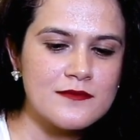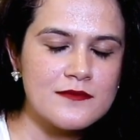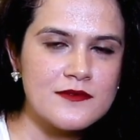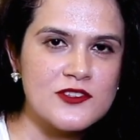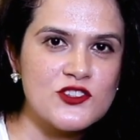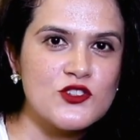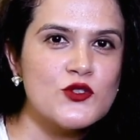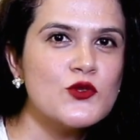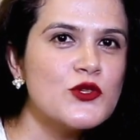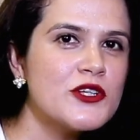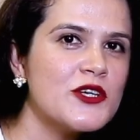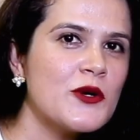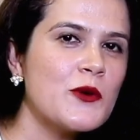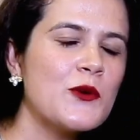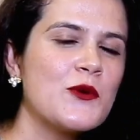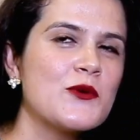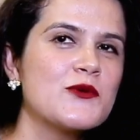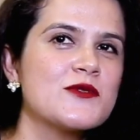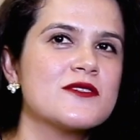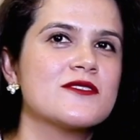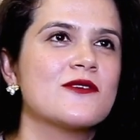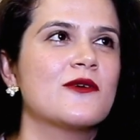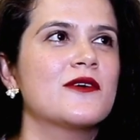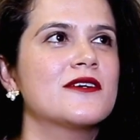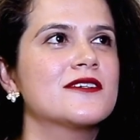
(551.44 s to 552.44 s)

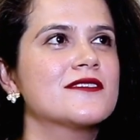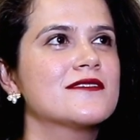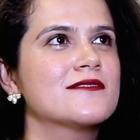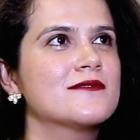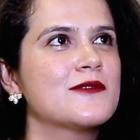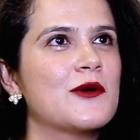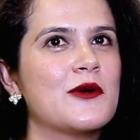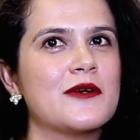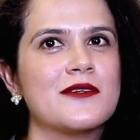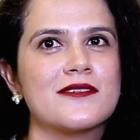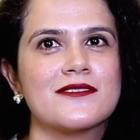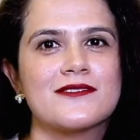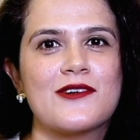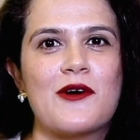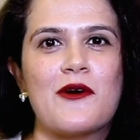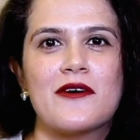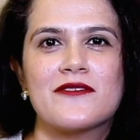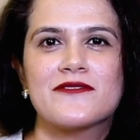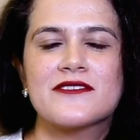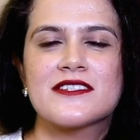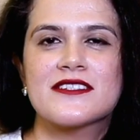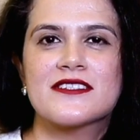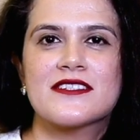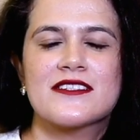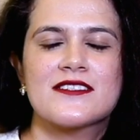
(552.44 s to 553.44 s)
studios or
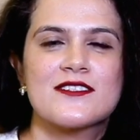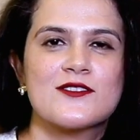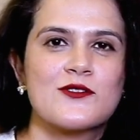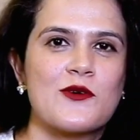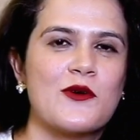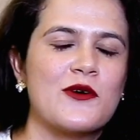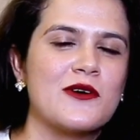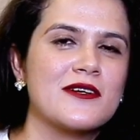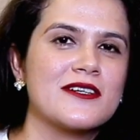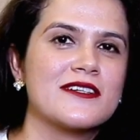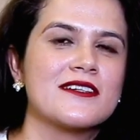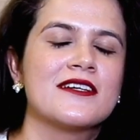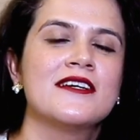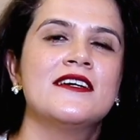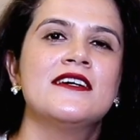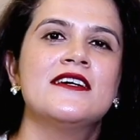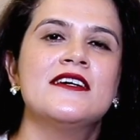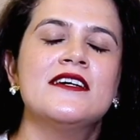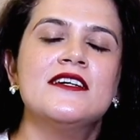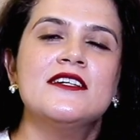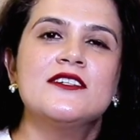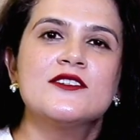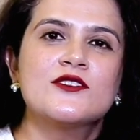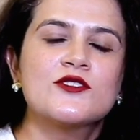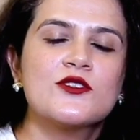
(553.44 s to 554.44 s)
offices.
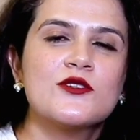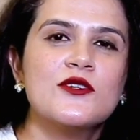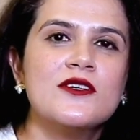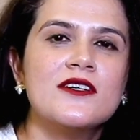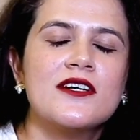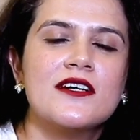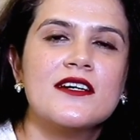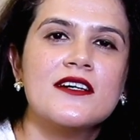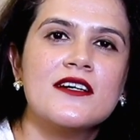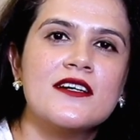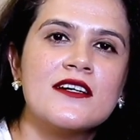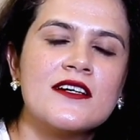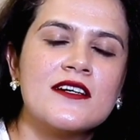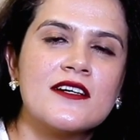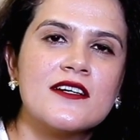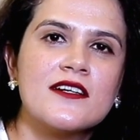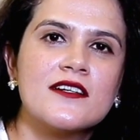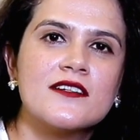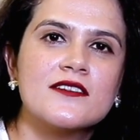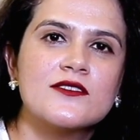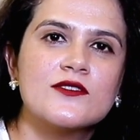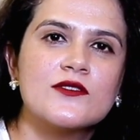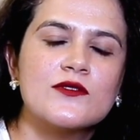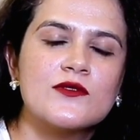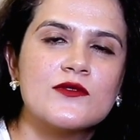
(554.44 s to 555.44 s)

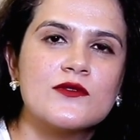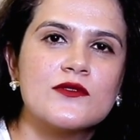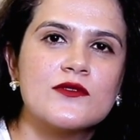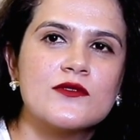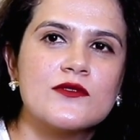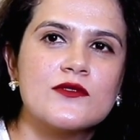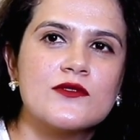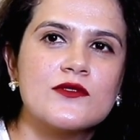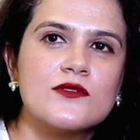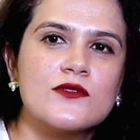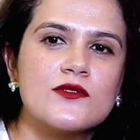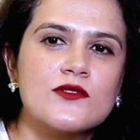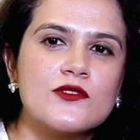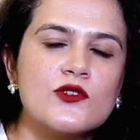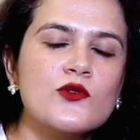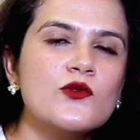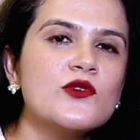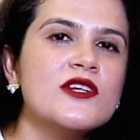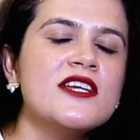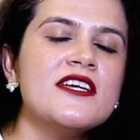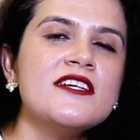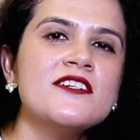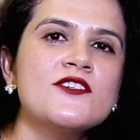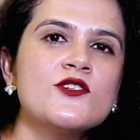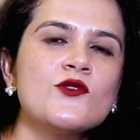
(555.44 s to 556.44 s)
Mm-hmm. You
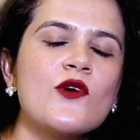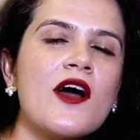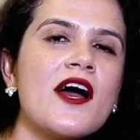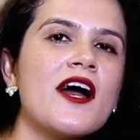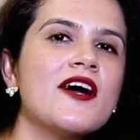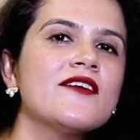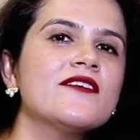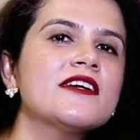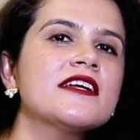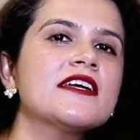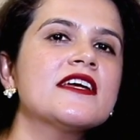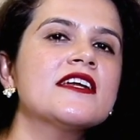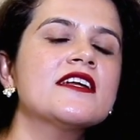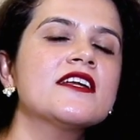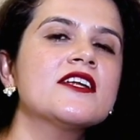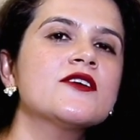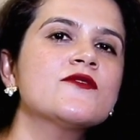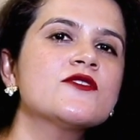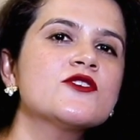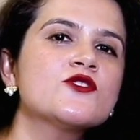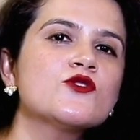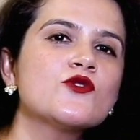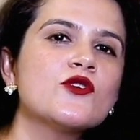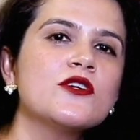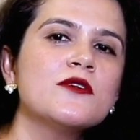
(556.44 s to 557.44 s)
need to have an
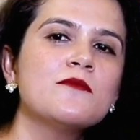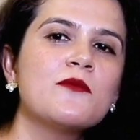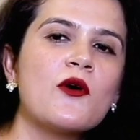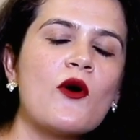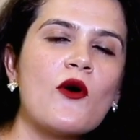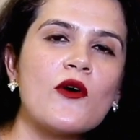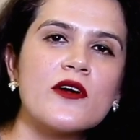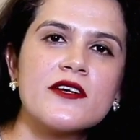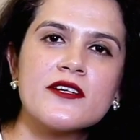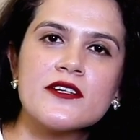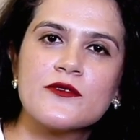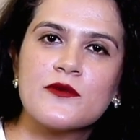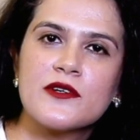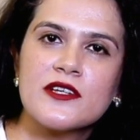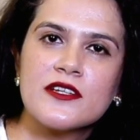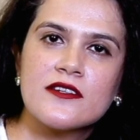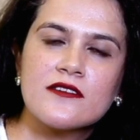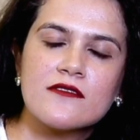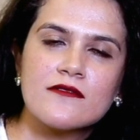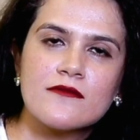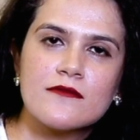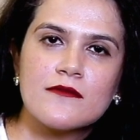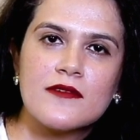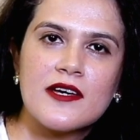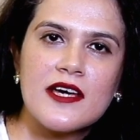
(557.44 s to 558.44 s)
individual bond with
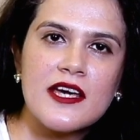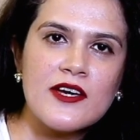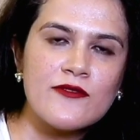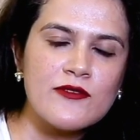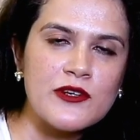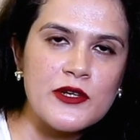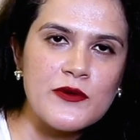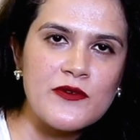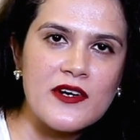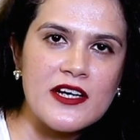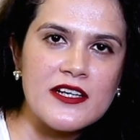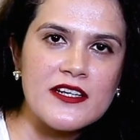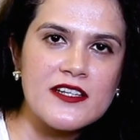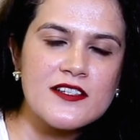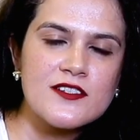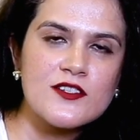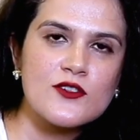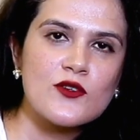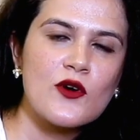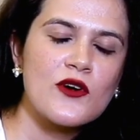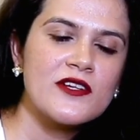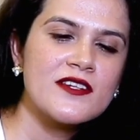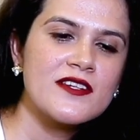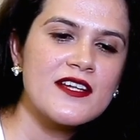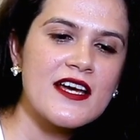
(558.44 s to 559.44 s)
everyone.
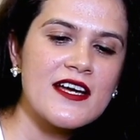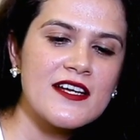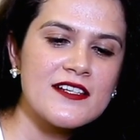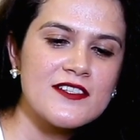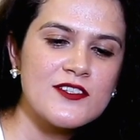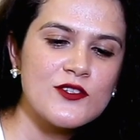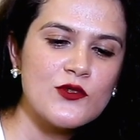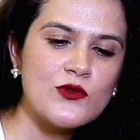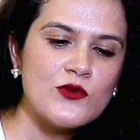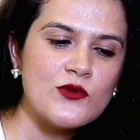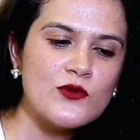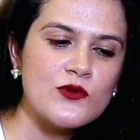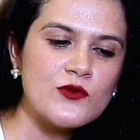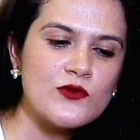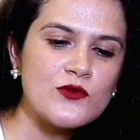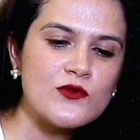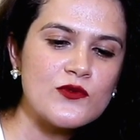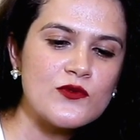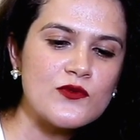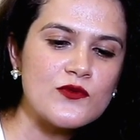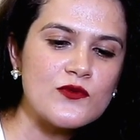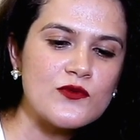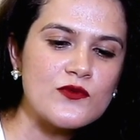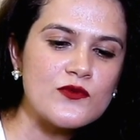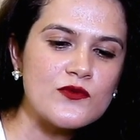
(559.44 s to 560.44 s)
It's not that you
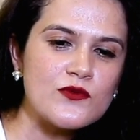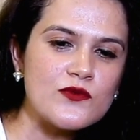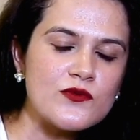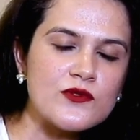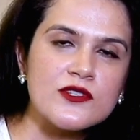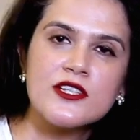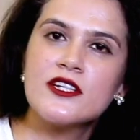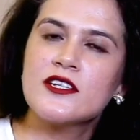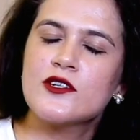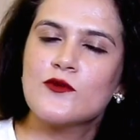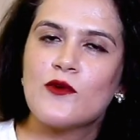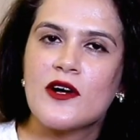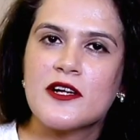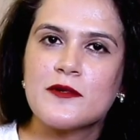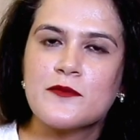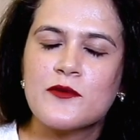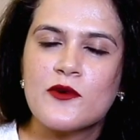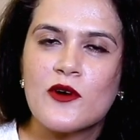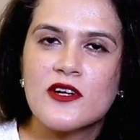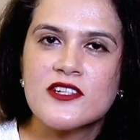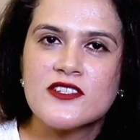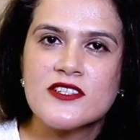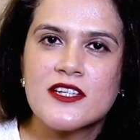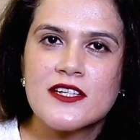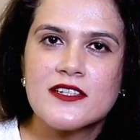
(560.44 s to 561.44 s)
did one
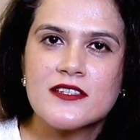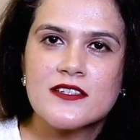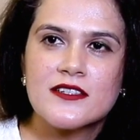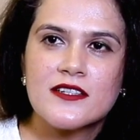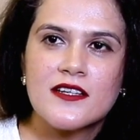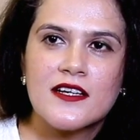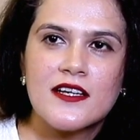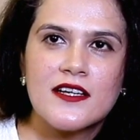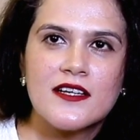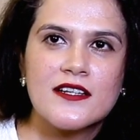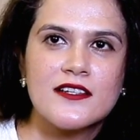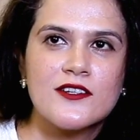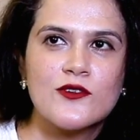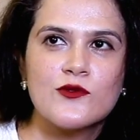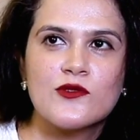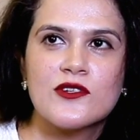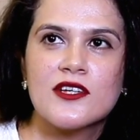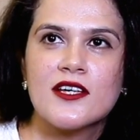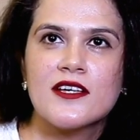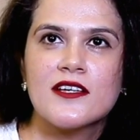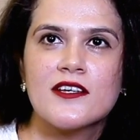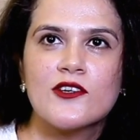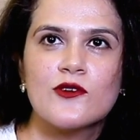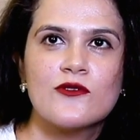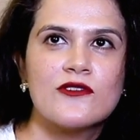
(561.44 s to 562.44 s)
project and you
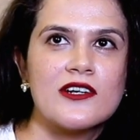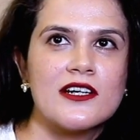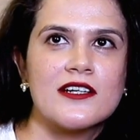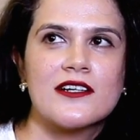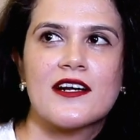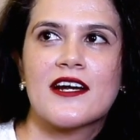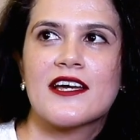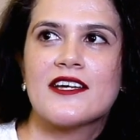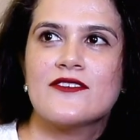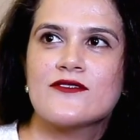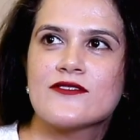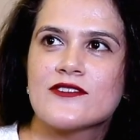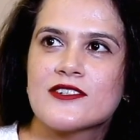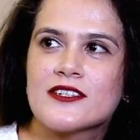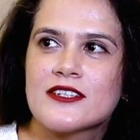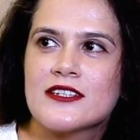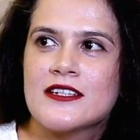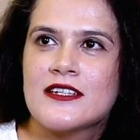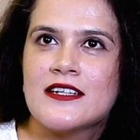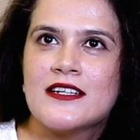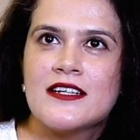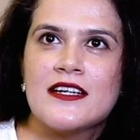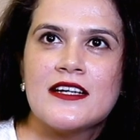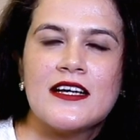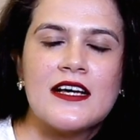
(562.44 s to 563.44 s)
think you've arrived.
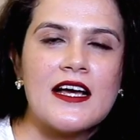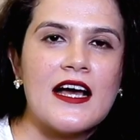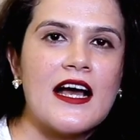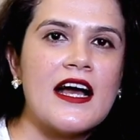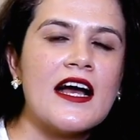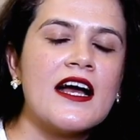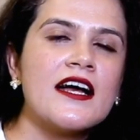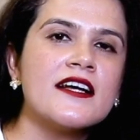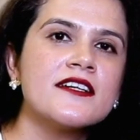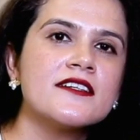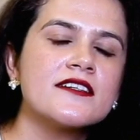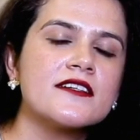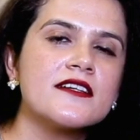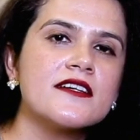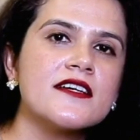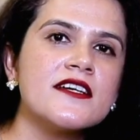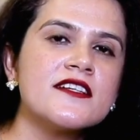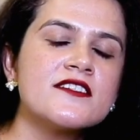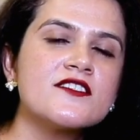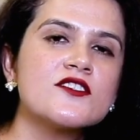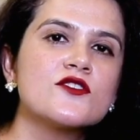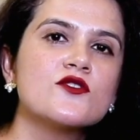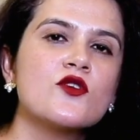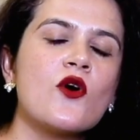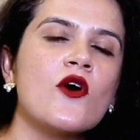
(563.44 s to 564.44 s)
And
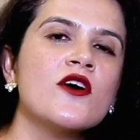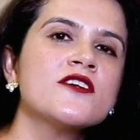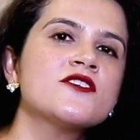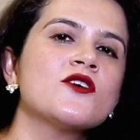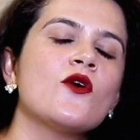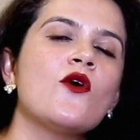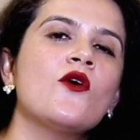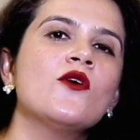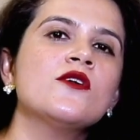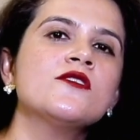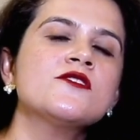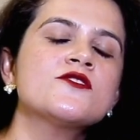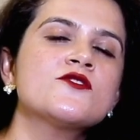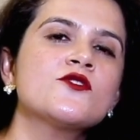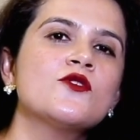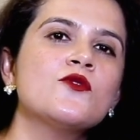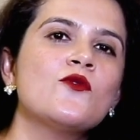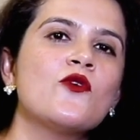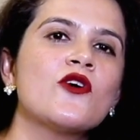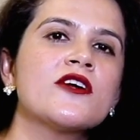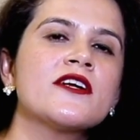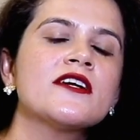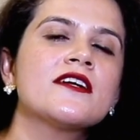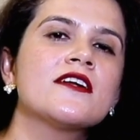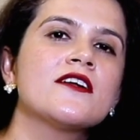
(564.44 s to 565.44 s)
it's not also
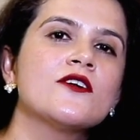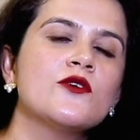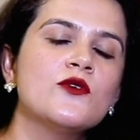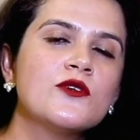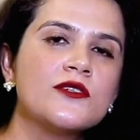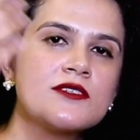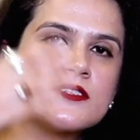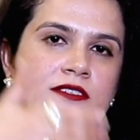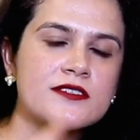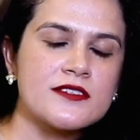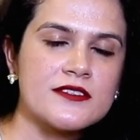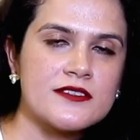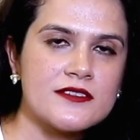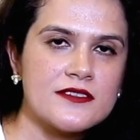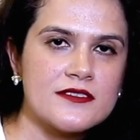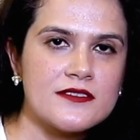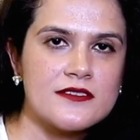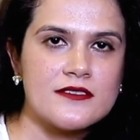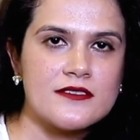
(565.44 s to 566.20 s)
what it looks,